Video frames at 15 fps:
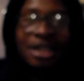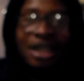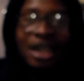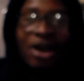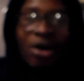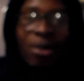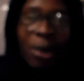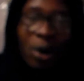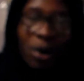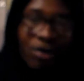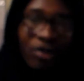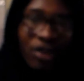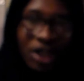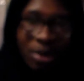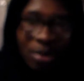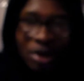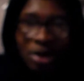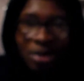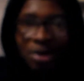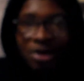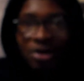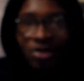they gonna motivate
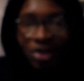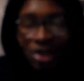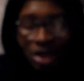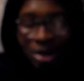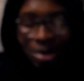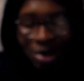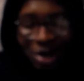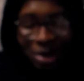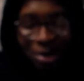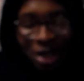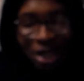people, you feel me?